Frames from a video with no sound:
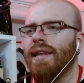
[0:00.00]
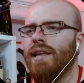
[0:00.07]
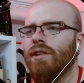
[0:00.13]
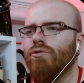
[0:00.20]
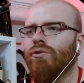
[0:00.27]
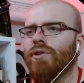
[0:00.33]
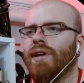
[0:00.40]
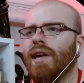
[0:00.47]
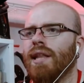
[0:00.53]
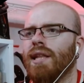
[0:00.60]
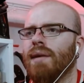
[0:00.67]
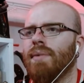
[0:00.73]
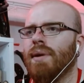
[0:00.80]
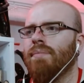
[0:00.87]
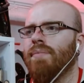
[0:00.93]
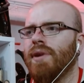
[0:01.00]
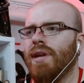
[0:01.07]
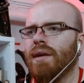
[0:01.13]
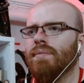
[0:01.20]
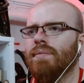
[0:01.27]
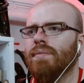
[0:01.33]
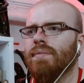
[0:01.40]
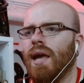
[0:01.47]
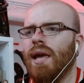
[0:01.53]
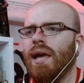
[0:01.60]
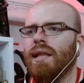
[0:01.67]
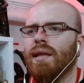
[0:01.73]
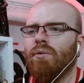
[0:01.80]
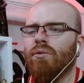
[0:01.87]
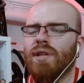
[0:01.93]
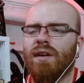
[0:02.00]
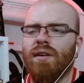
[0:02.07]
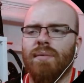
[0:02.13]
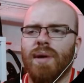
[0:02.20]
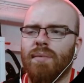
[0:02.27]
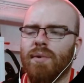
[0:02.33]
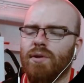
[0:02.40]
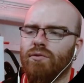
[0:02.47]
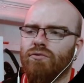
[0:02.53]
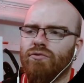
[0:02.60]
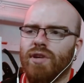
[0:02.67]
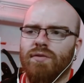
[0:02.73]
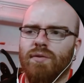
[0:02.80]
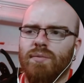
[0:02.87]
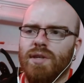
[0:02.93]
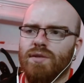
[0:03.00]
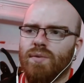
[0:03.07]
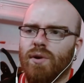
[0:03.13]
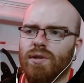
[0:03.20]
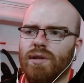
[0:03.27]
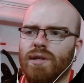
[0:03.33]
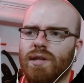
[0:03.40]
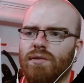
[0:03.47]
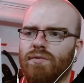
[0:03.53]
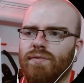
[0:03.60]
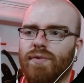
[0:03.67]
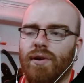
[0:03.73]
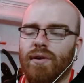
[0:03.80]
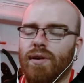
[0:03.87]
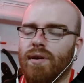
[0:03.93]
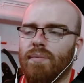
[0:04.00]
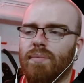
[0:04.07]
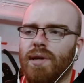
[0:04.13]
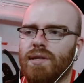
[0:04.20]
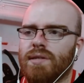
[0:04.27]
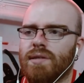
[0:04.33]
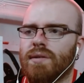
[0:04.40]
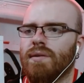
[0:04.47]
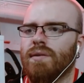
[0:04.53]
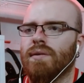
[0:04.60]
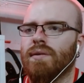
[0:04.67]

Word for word: They need to kill him and bring him. They will never be able to drink from this water. They need to find another place.